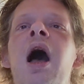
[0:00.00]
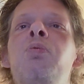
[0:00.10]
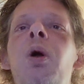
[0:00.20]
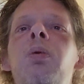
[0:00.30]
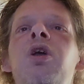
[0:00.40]
I
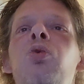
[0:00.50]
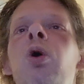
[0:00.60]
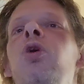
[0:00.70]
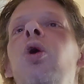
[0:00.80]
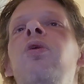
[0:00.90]
probably
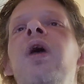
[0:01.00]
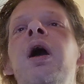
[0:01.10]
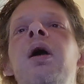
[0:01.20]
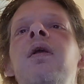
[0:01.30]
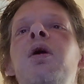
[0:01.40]
won't go
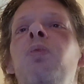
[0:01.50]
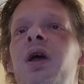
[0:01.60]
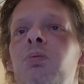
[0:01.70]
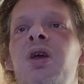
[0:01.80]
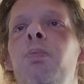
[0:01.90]
there. There
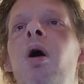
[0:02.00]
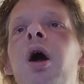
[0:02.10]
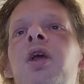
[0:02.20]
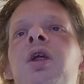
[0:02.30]
might be a party